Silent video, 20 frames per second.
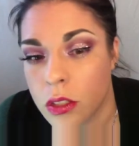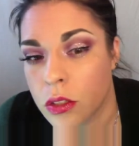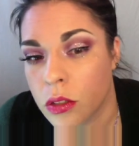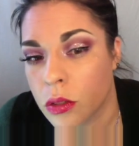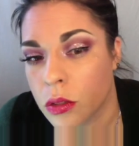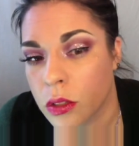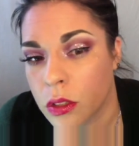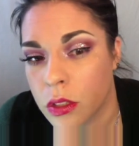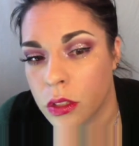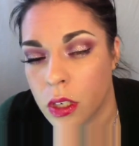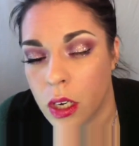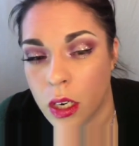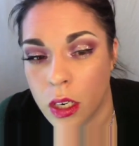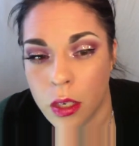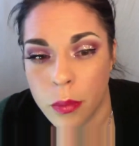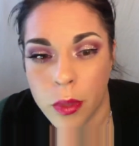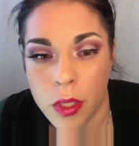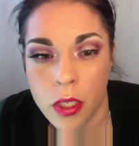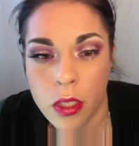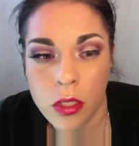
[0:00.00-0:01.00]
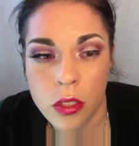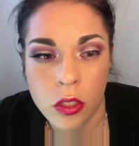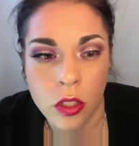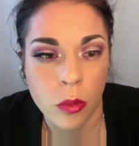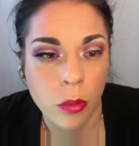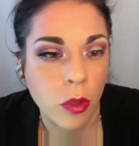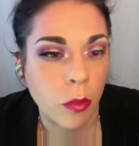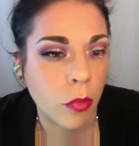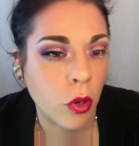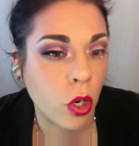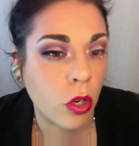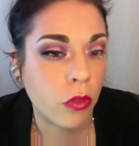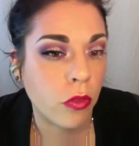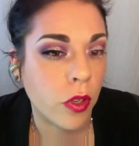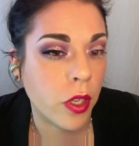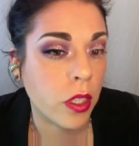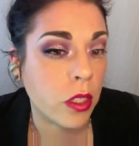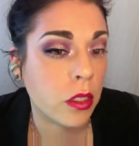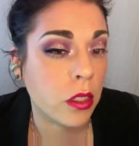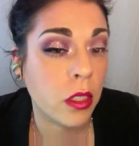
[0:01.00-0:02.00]
so it's not going to be super
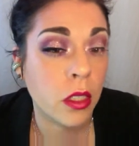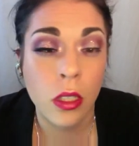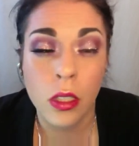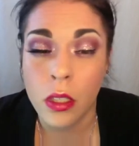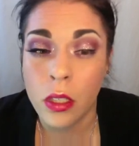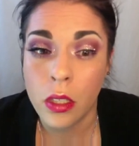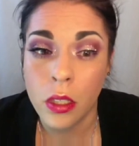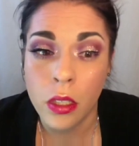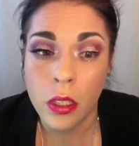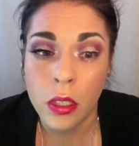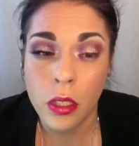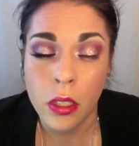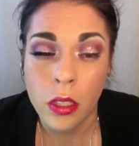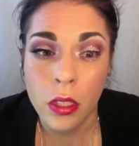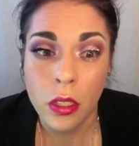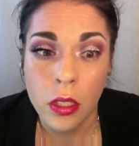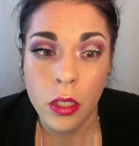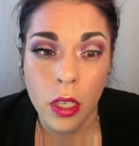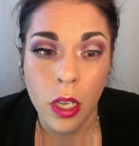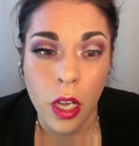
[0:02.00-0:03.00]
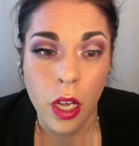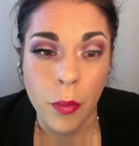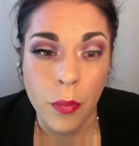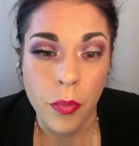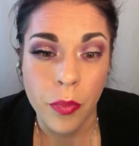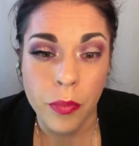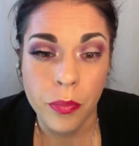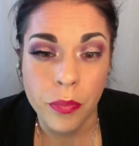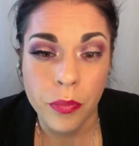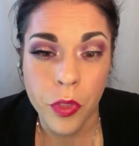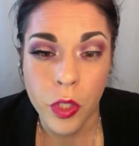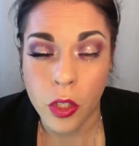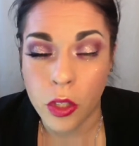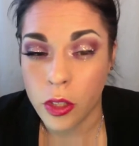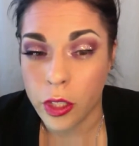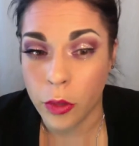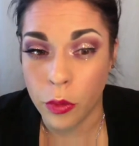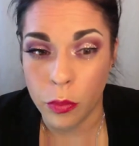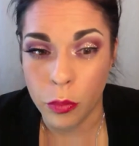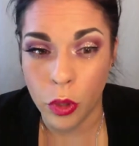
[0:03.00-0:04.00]
perfect. The
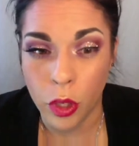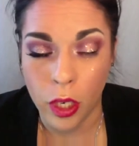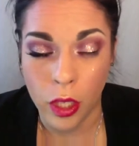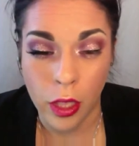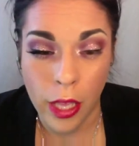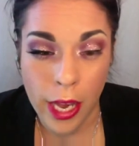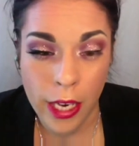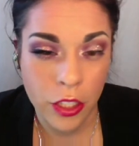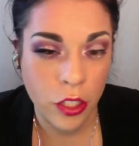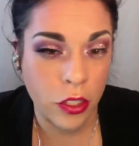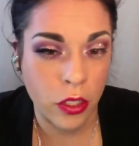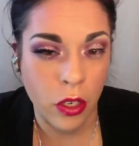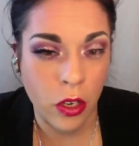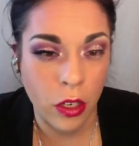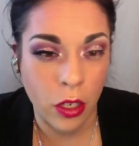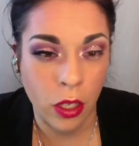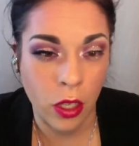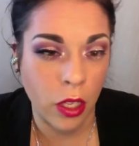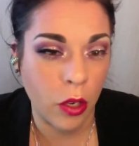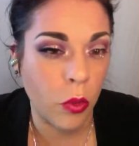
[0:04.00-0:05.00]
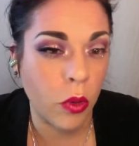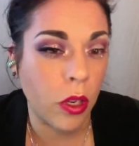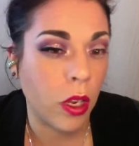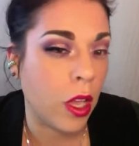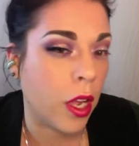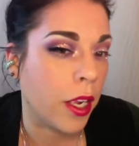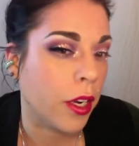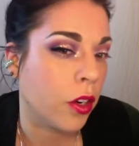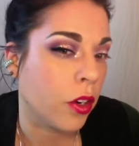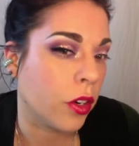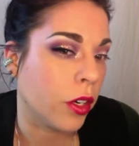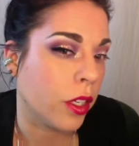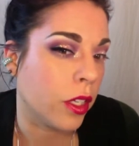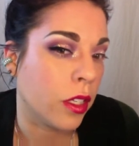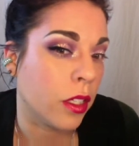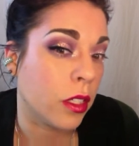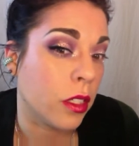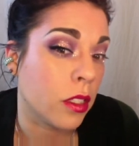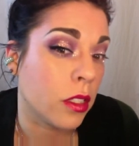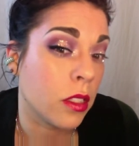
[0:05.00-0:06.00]
good thing with putting lashes on in liquid liner
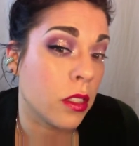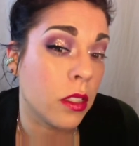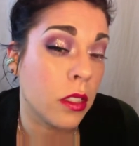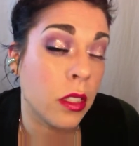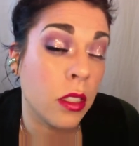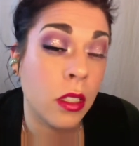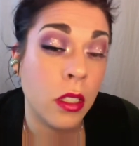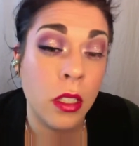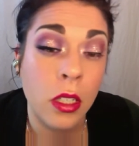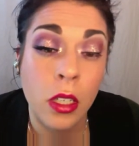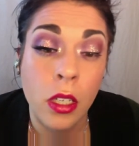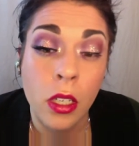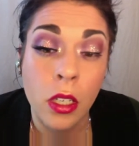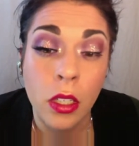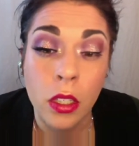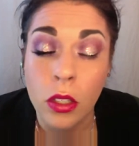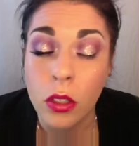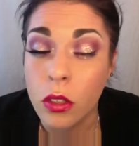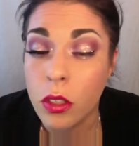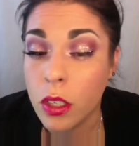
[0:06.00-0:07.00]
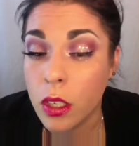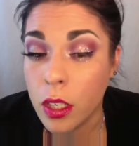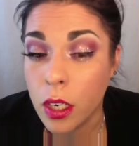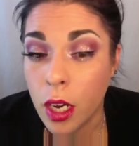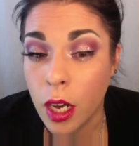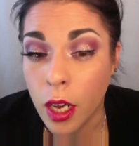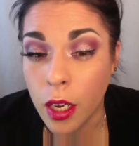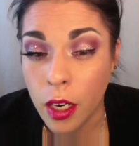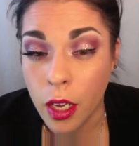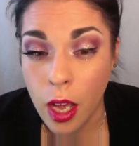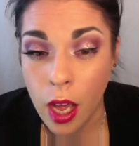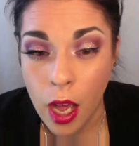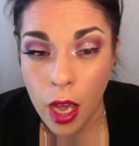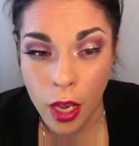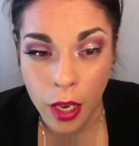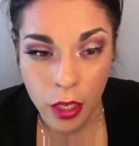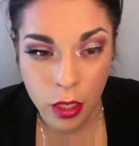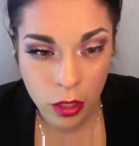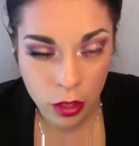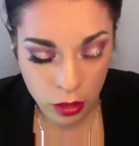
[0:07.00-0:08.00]
is you can kind of
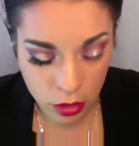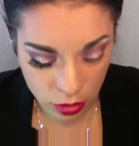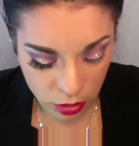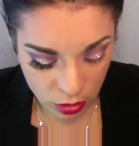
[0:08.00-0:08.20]
hide